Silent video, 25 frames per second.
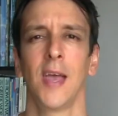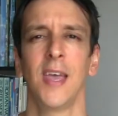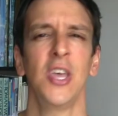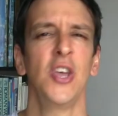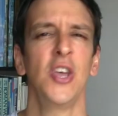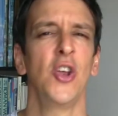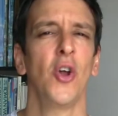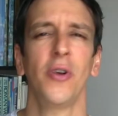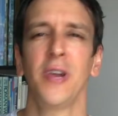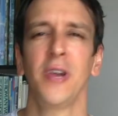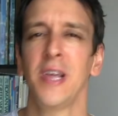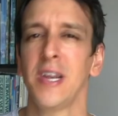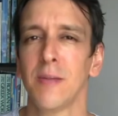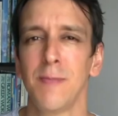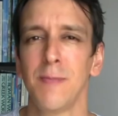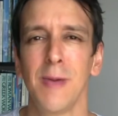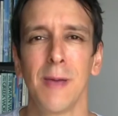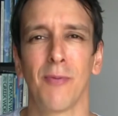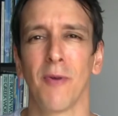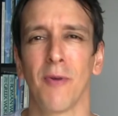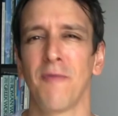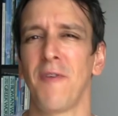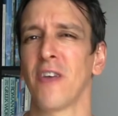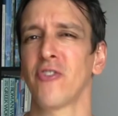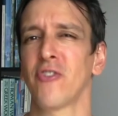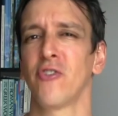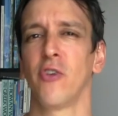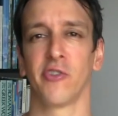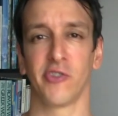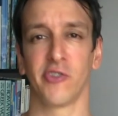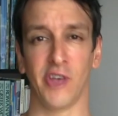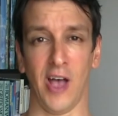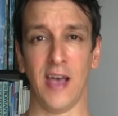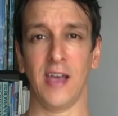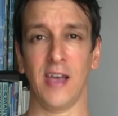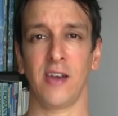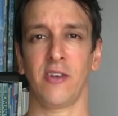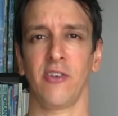You don't need to be a professional
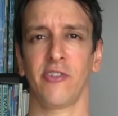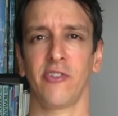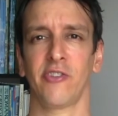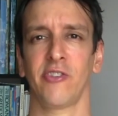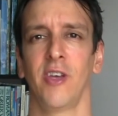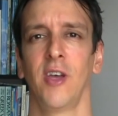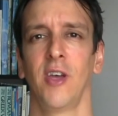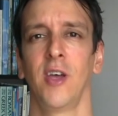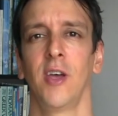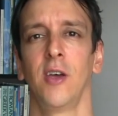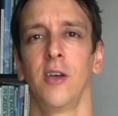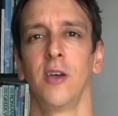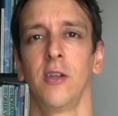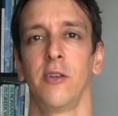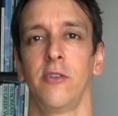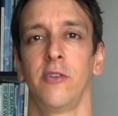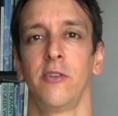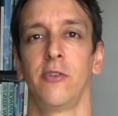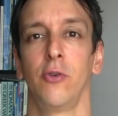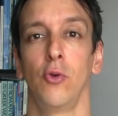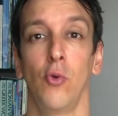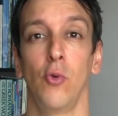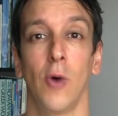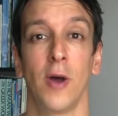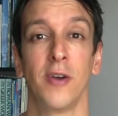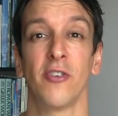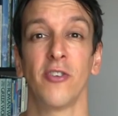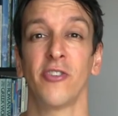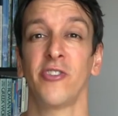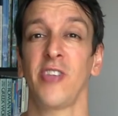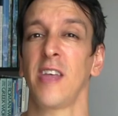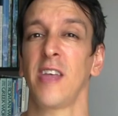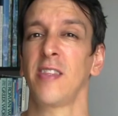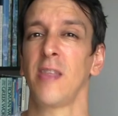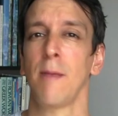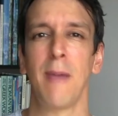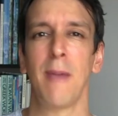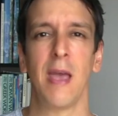scientist to
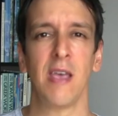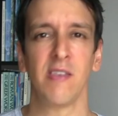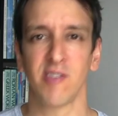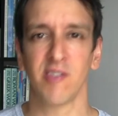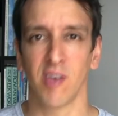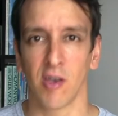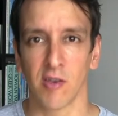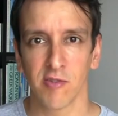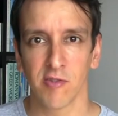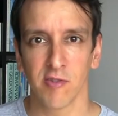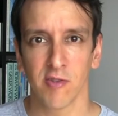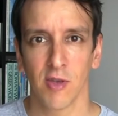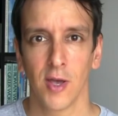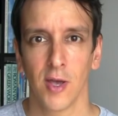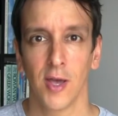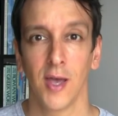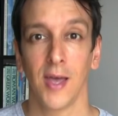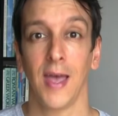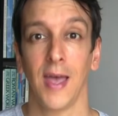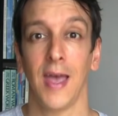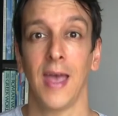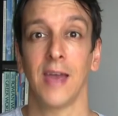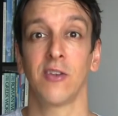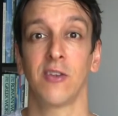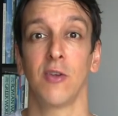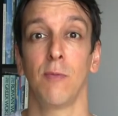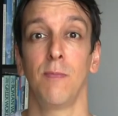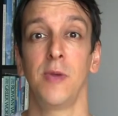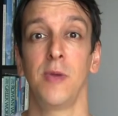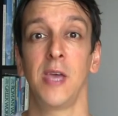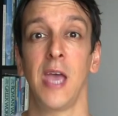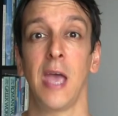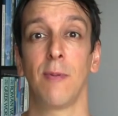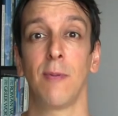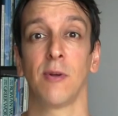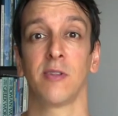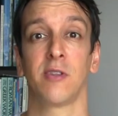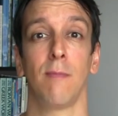understand the basics and to be
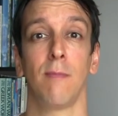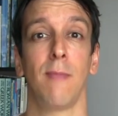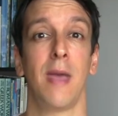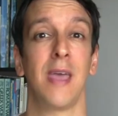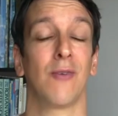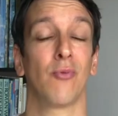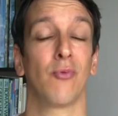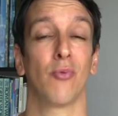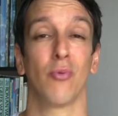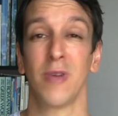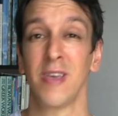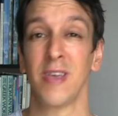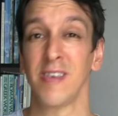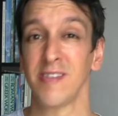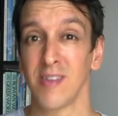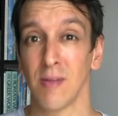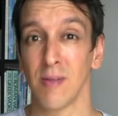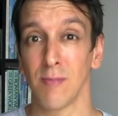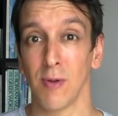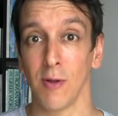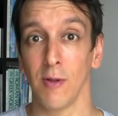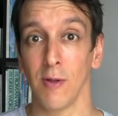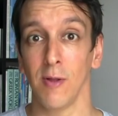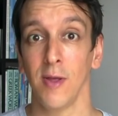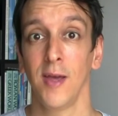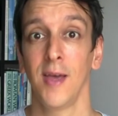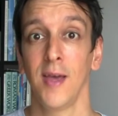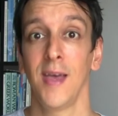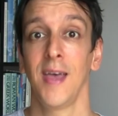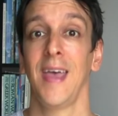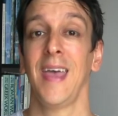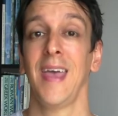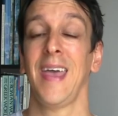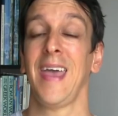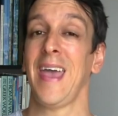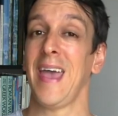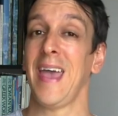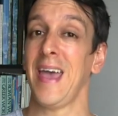able to make reasonable
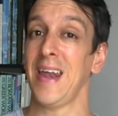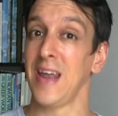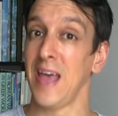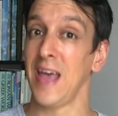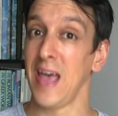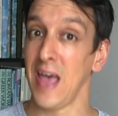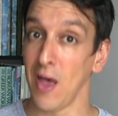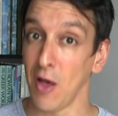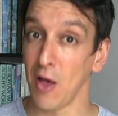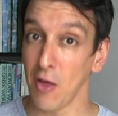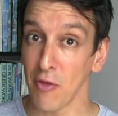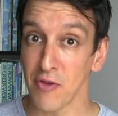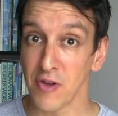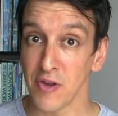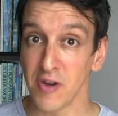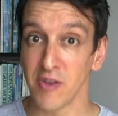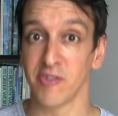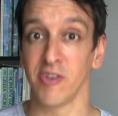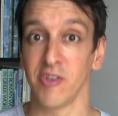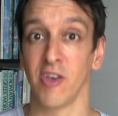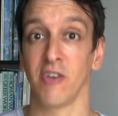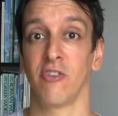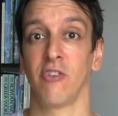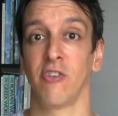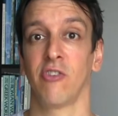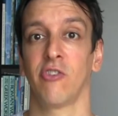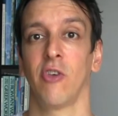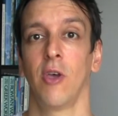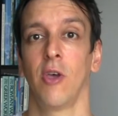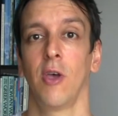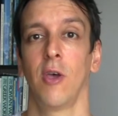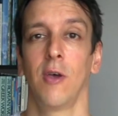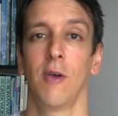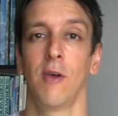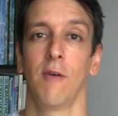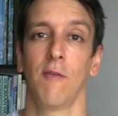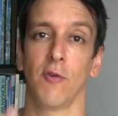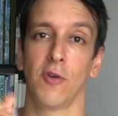and healthy decisions
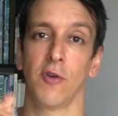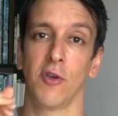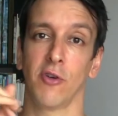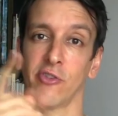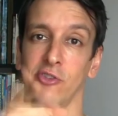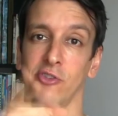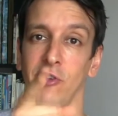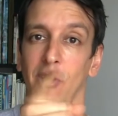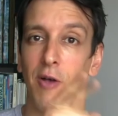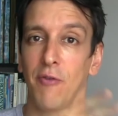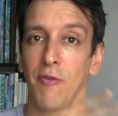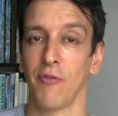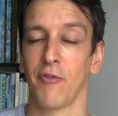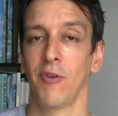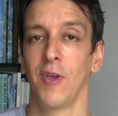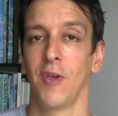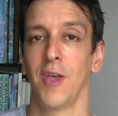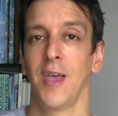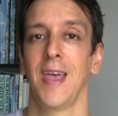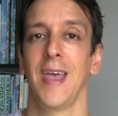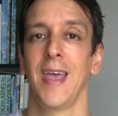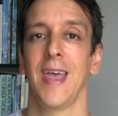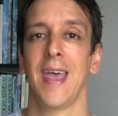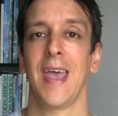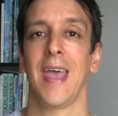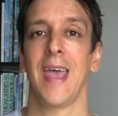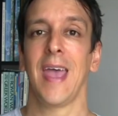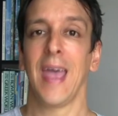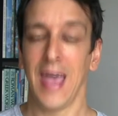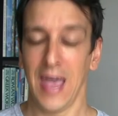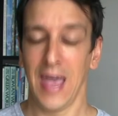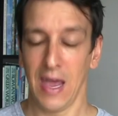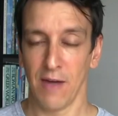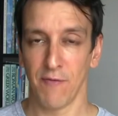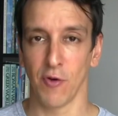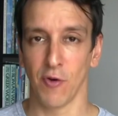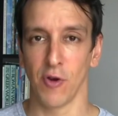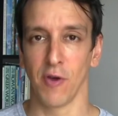for yourself
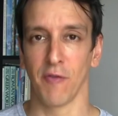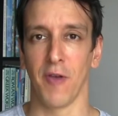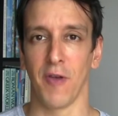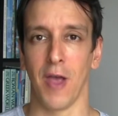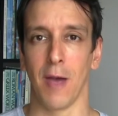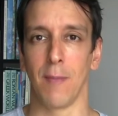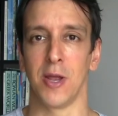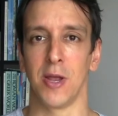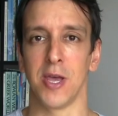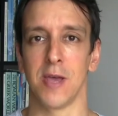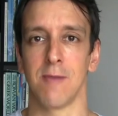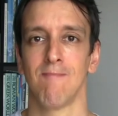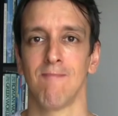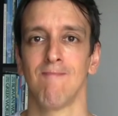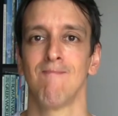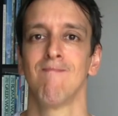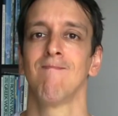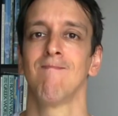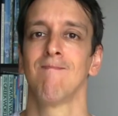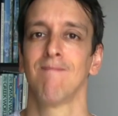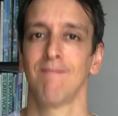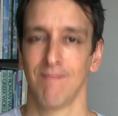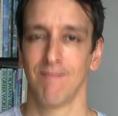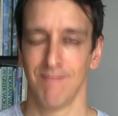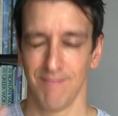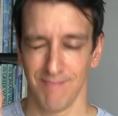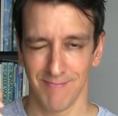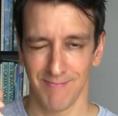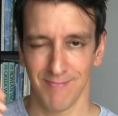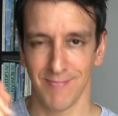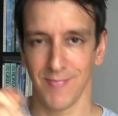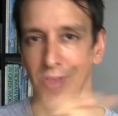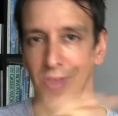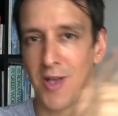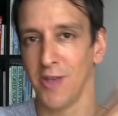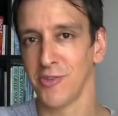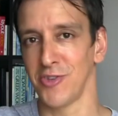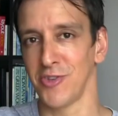and for your family.
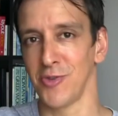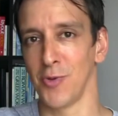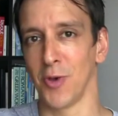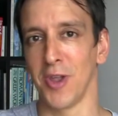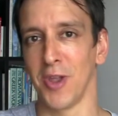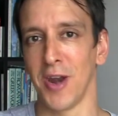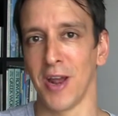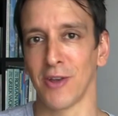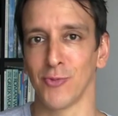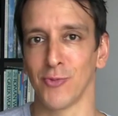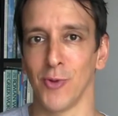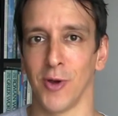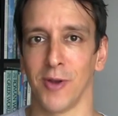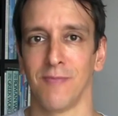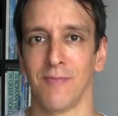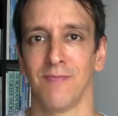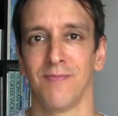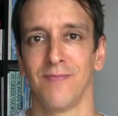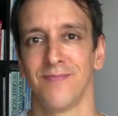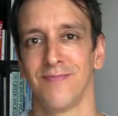I'll see you on the next one.